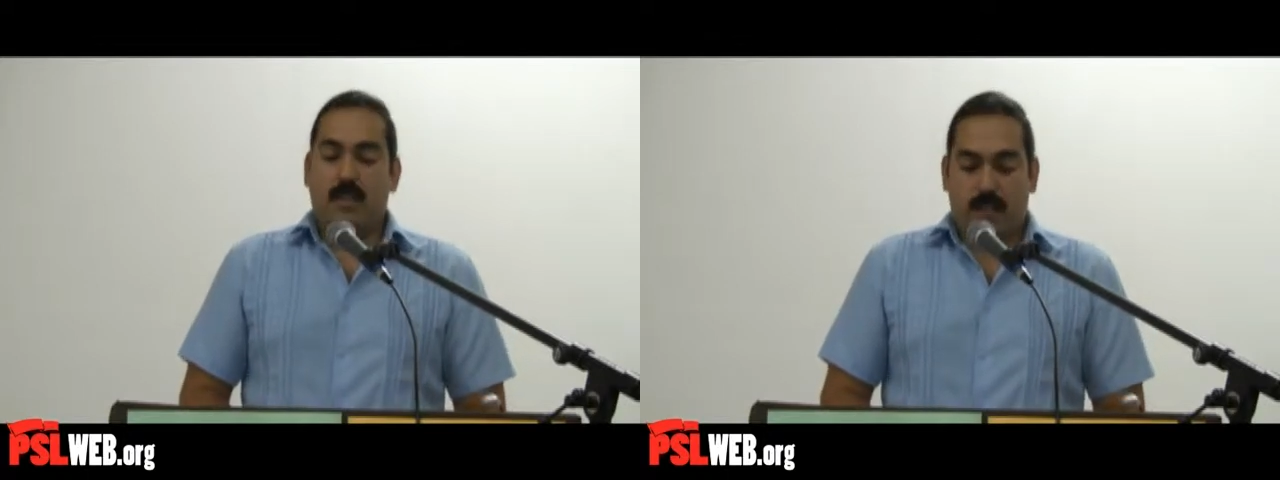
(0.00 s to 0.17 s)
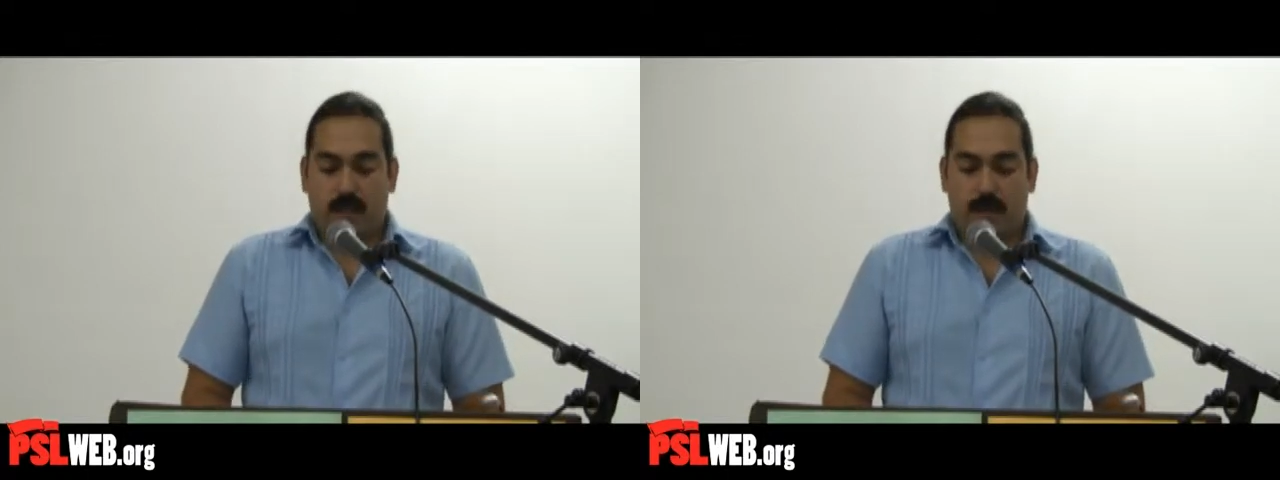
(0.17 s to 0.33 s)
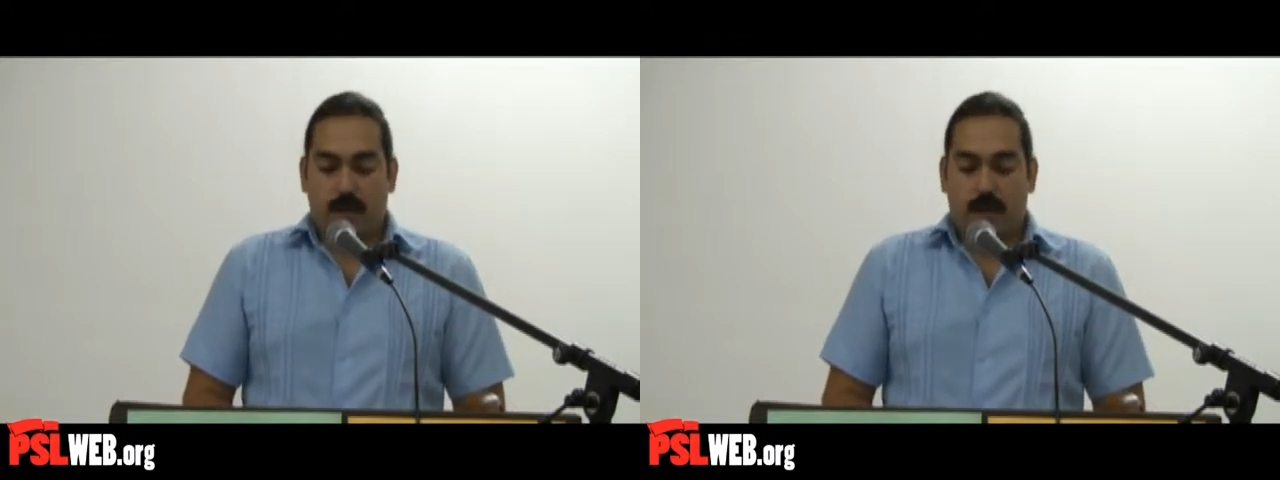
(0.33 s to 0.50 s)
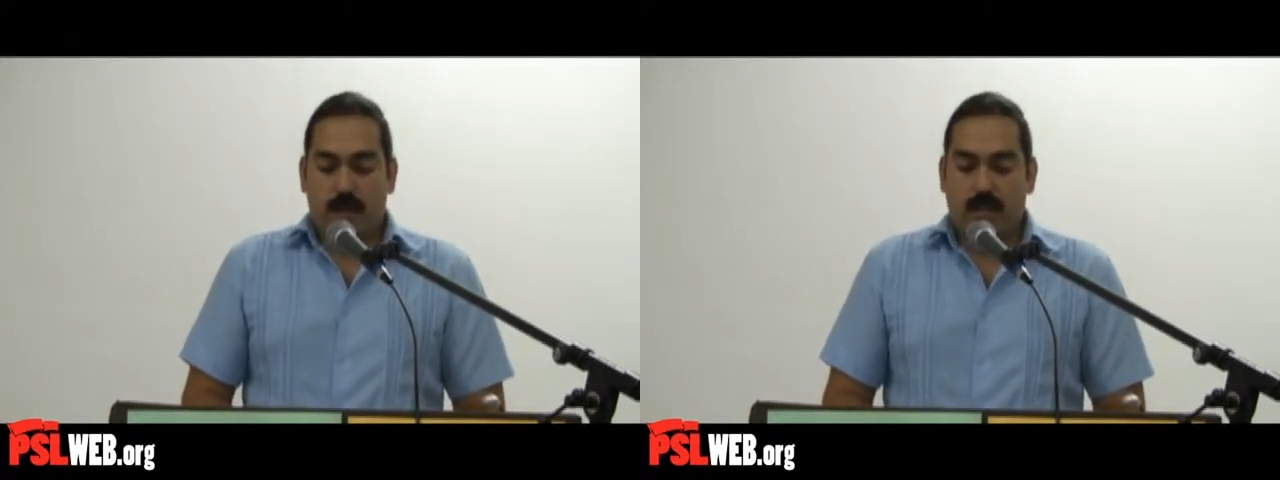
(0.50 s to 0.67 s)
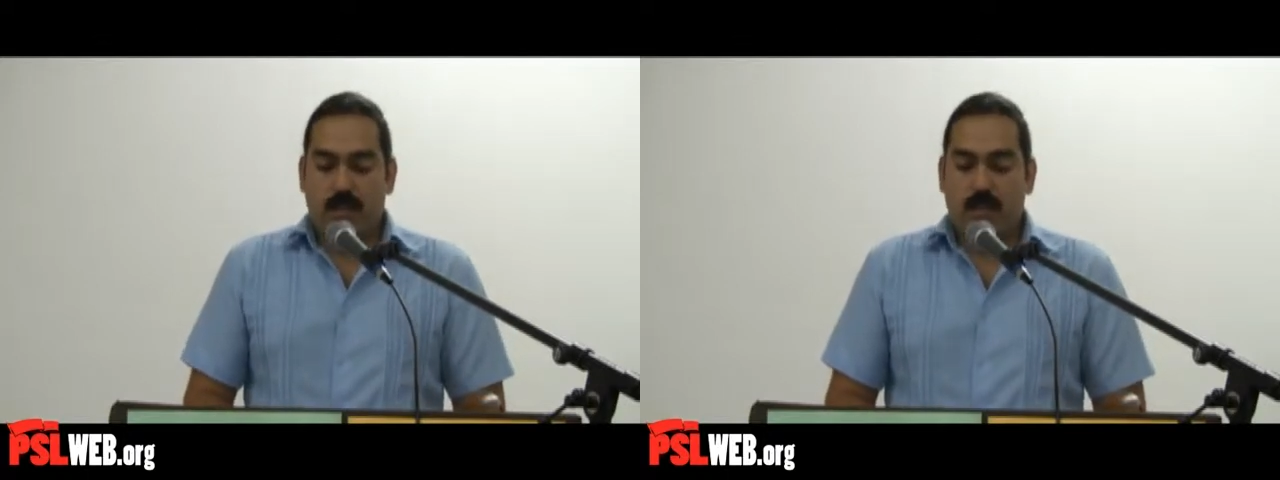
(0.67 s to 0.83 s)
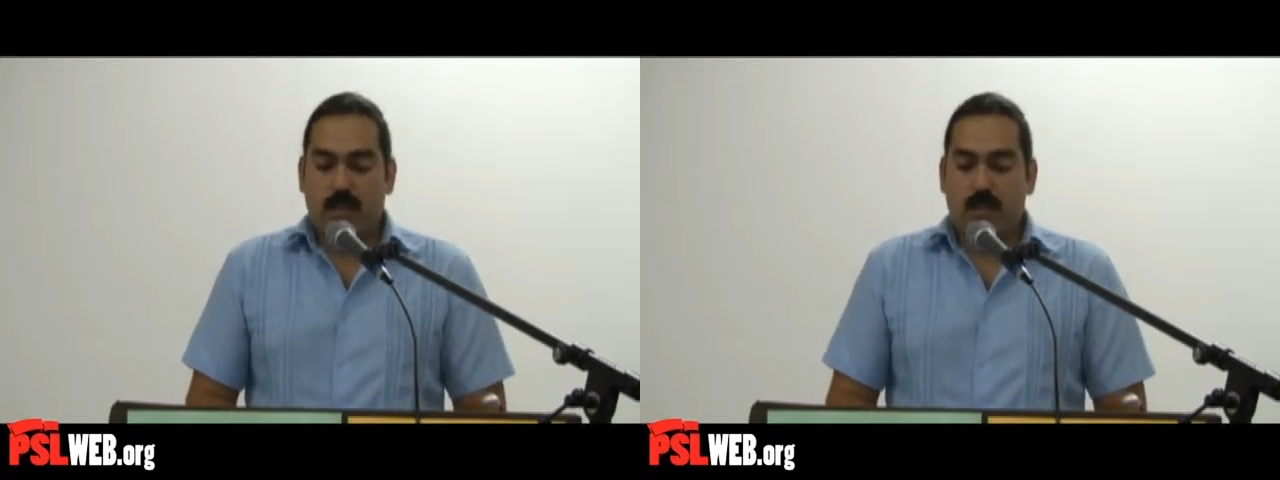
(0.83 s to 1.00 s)
this
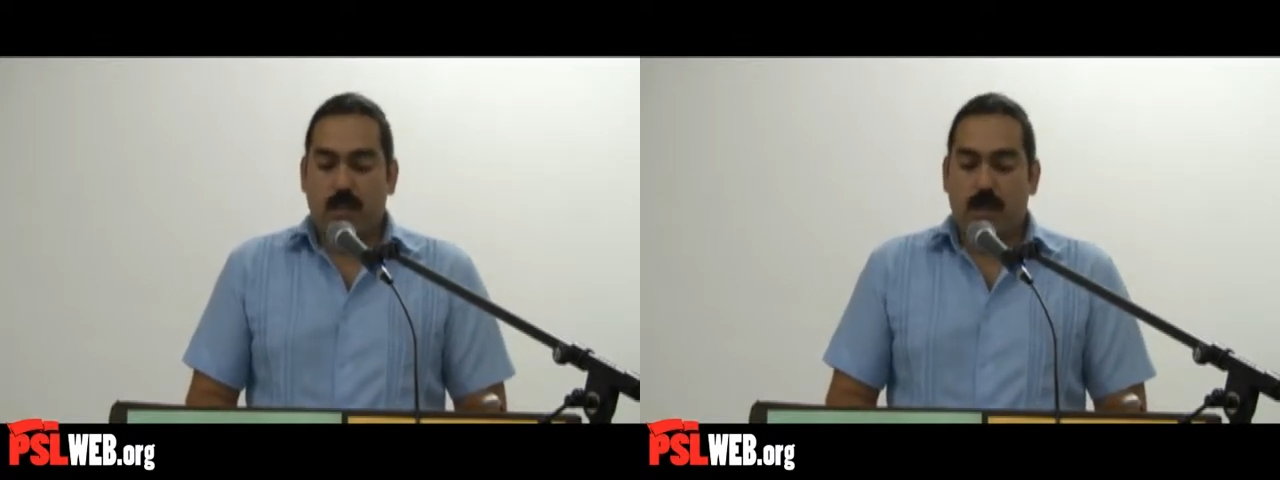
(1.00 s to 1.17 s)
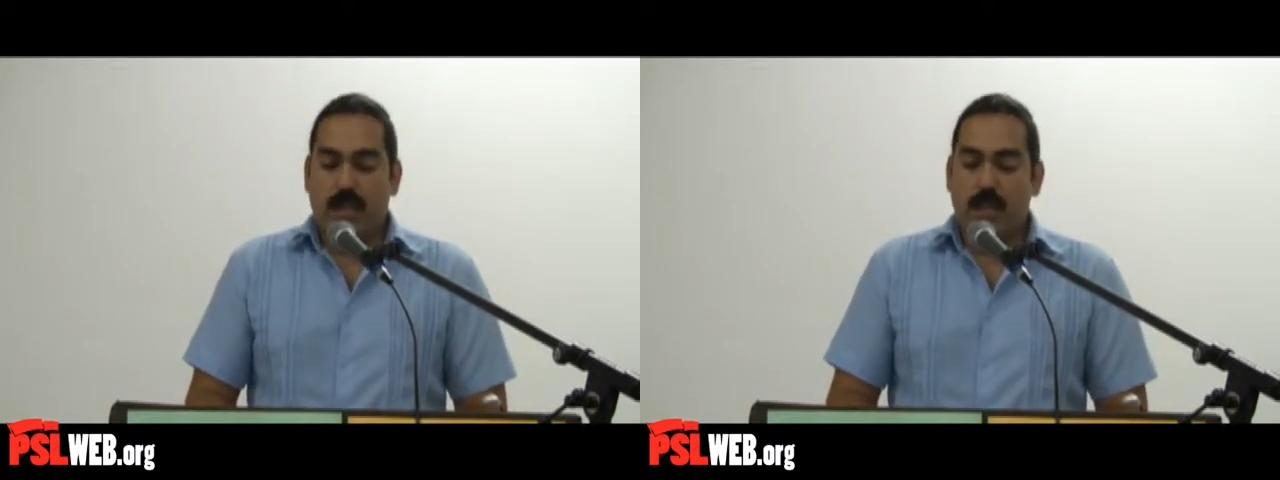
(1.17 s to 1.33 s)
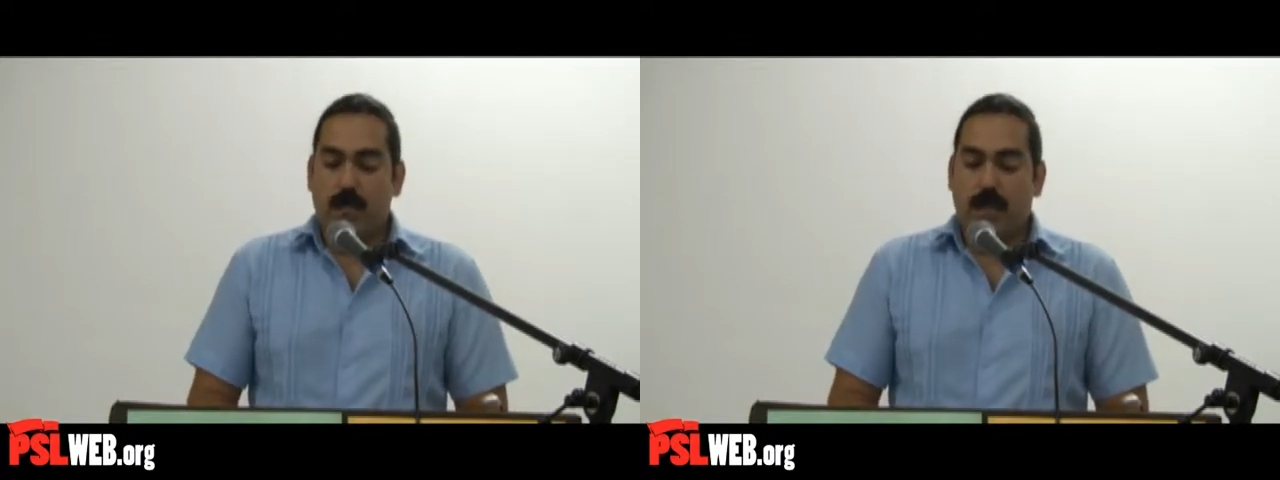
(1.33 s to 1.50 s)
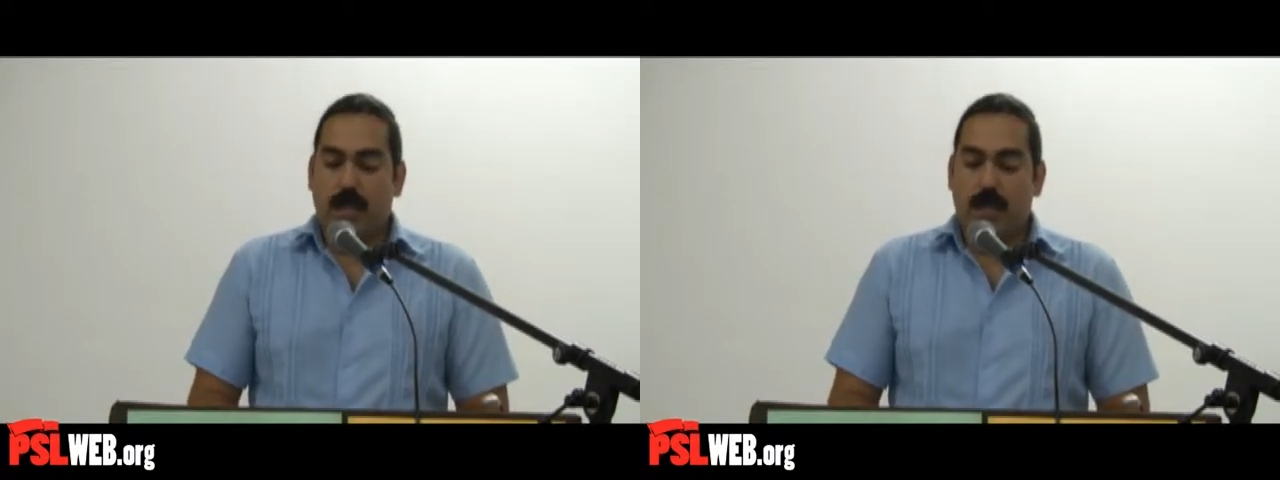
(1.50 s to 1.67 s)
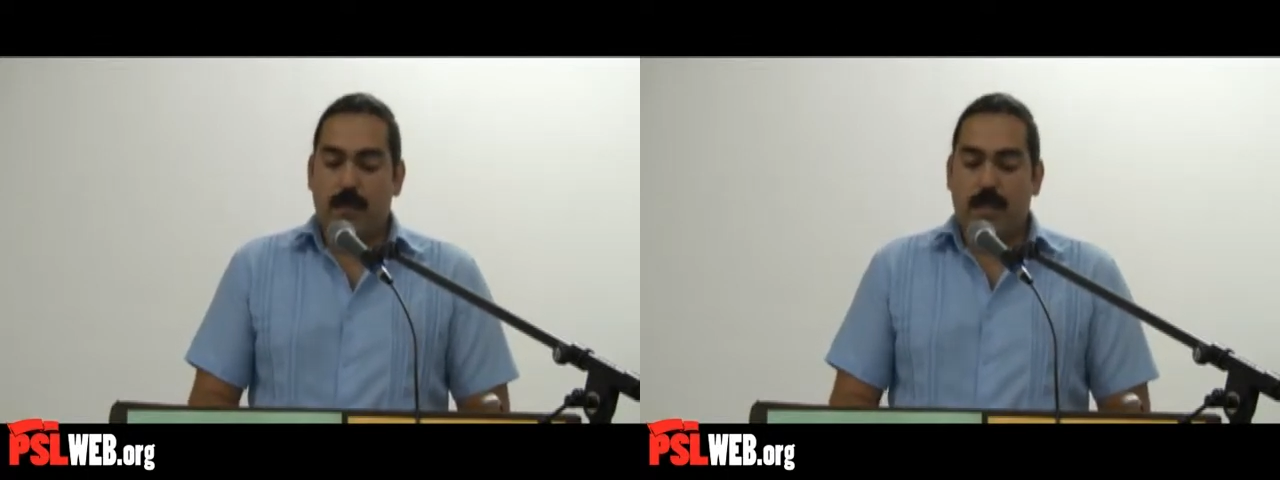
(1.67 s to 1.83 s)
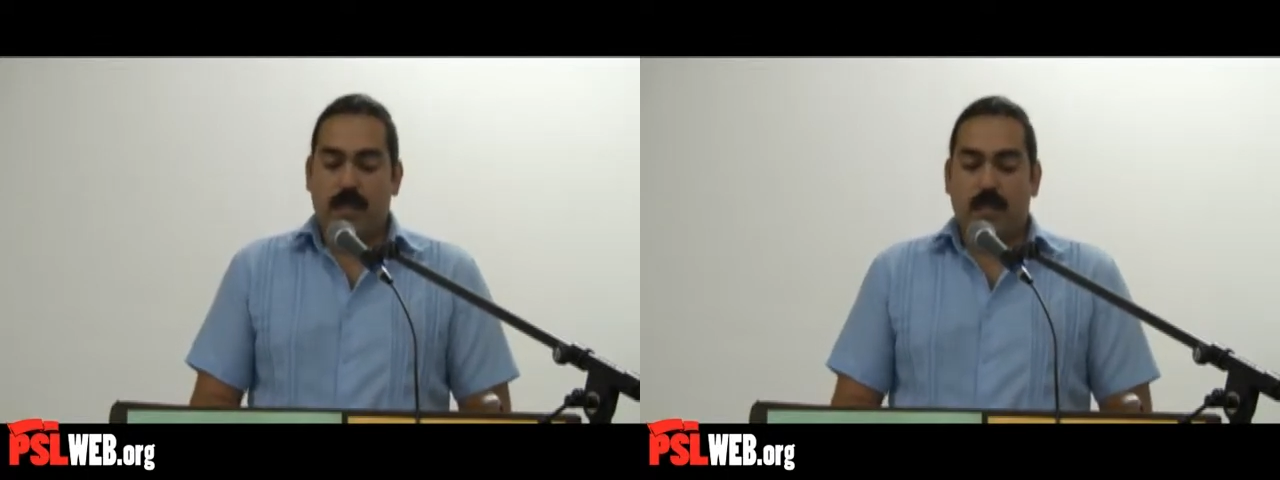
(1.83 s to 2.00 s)
embarrassing situation by claiming